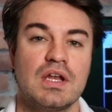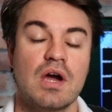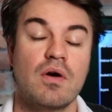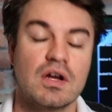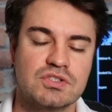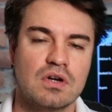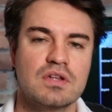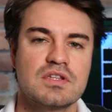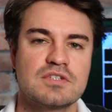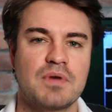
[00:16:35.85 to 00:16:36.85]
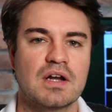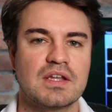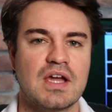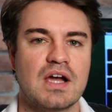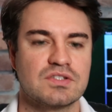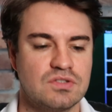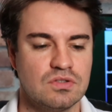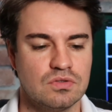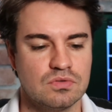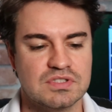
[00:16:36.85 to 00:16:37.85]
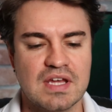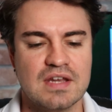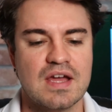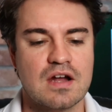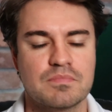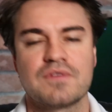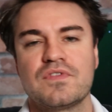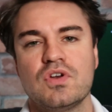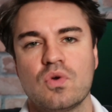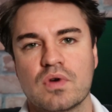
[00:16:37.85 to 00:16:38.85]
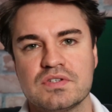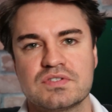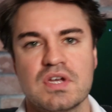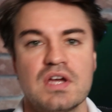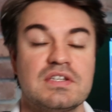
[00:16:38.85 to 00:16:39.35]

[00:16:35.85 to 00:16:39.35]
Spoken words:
Now, I started this podcast to stand out above the noise,